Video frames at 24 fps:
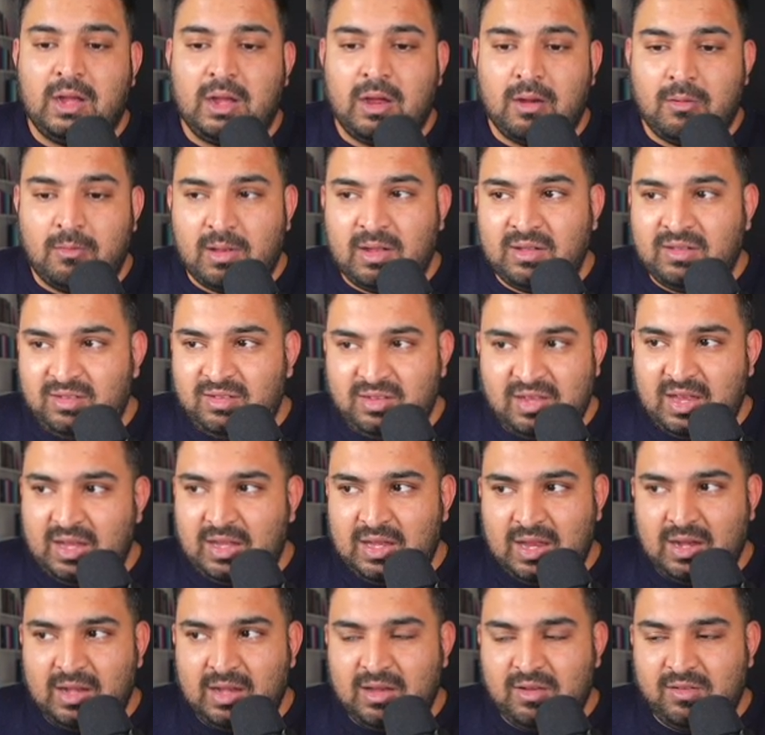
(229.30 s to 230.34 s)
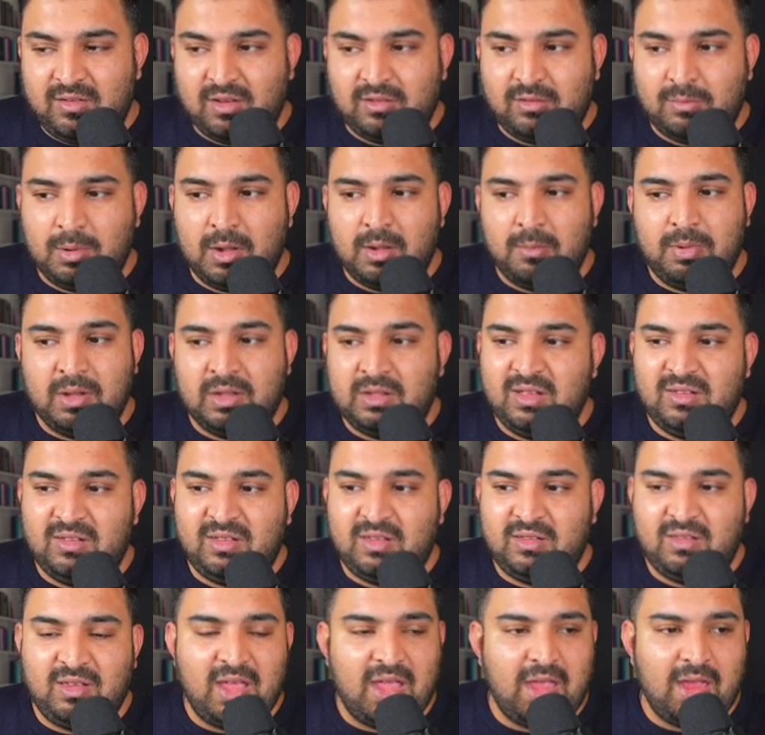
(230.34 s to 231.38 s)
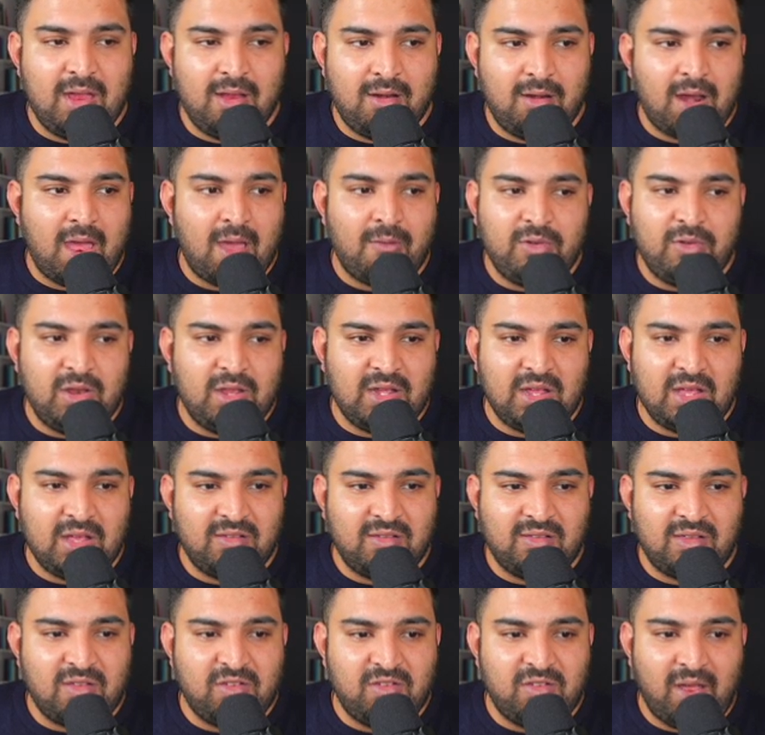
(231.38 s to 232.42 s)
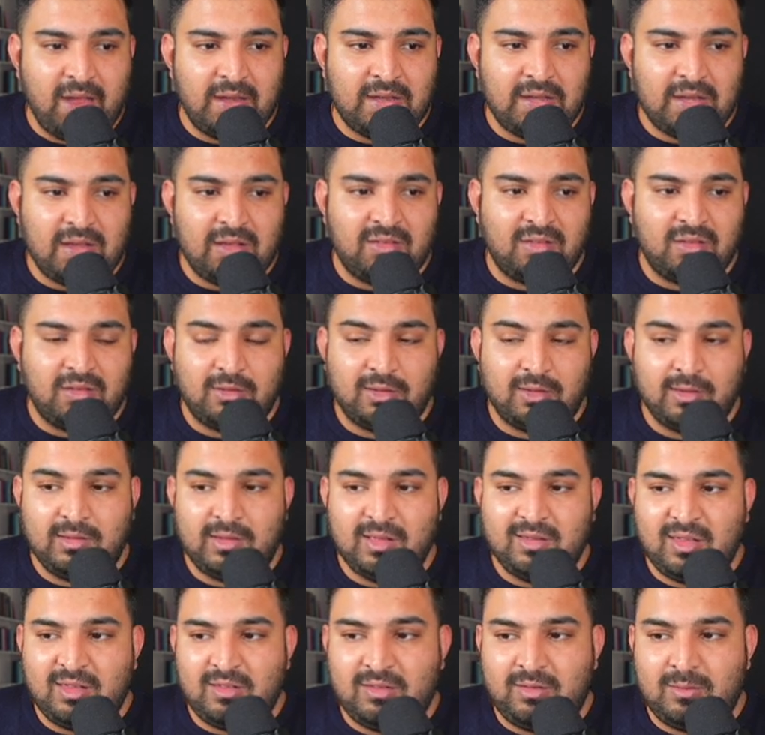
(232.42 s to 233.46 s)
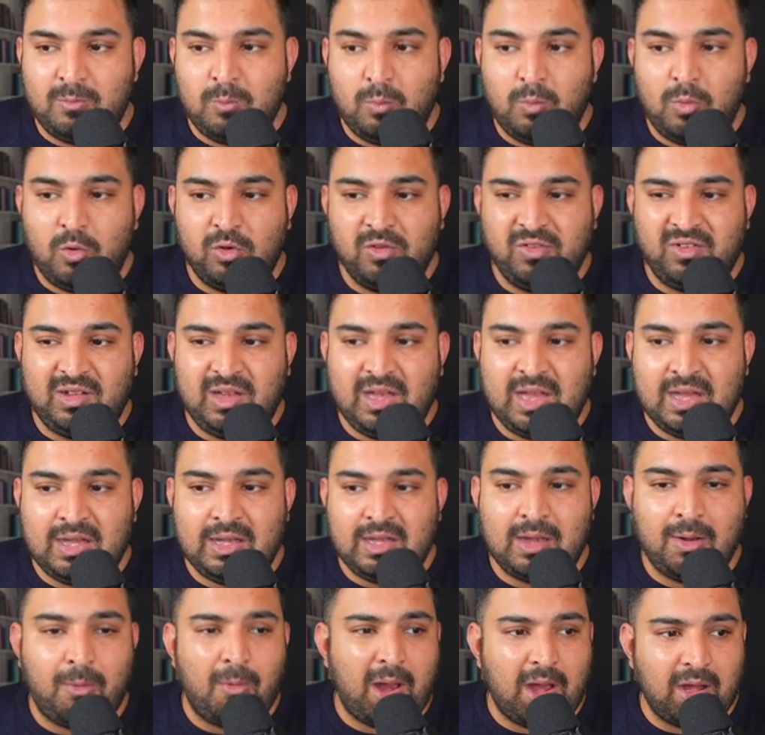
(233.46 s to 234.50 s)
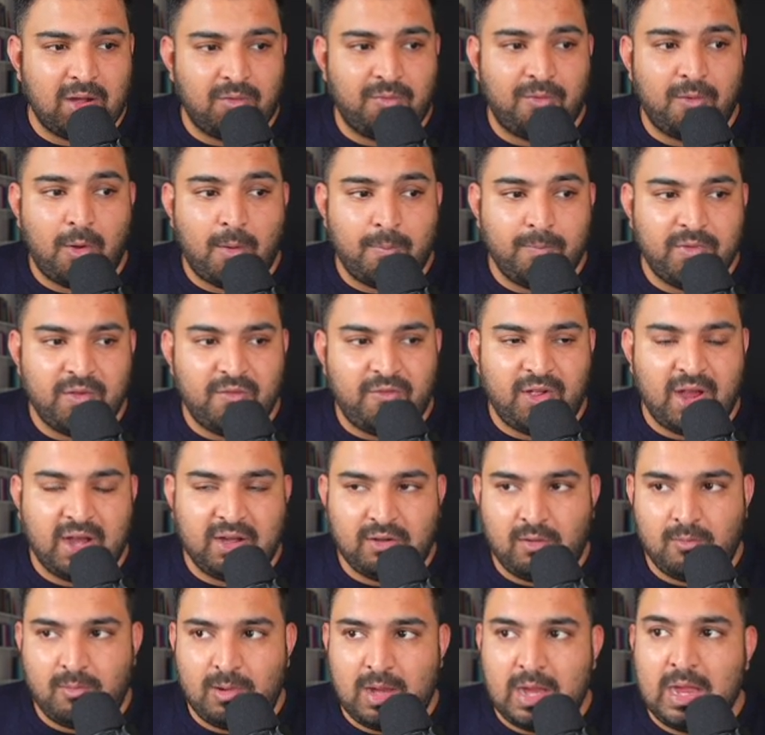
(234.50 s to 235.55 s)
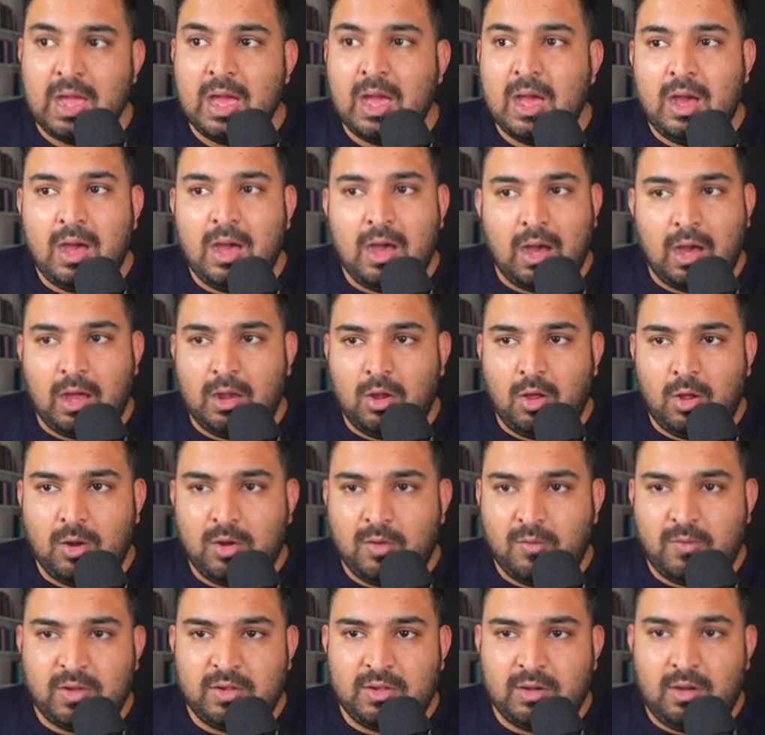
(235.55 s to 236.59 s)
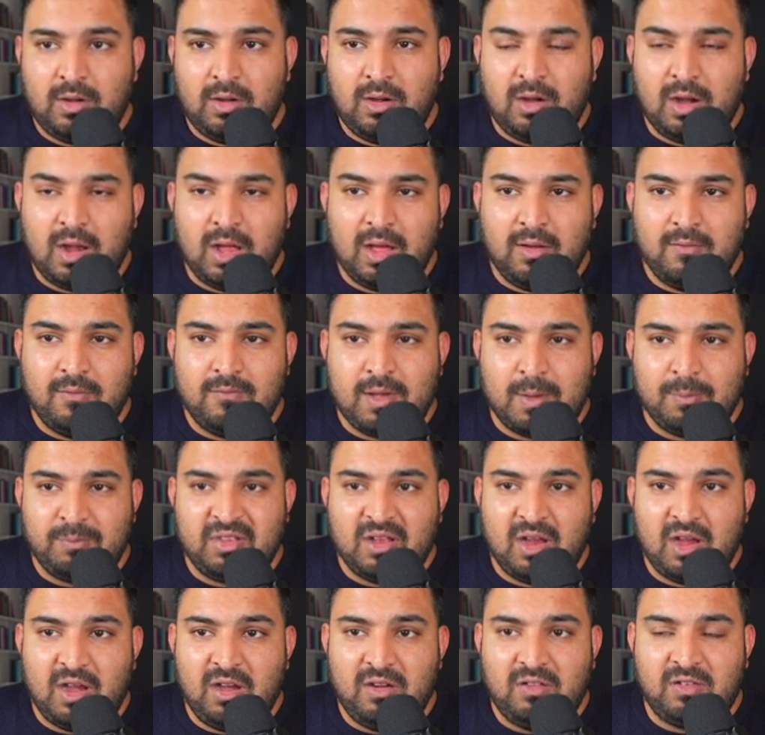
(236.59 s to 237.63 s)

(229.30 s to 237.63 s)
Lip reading: currency in English as well, but this is here, everything is in Chinese. So this is mostly direct from the factory. A lot of other websites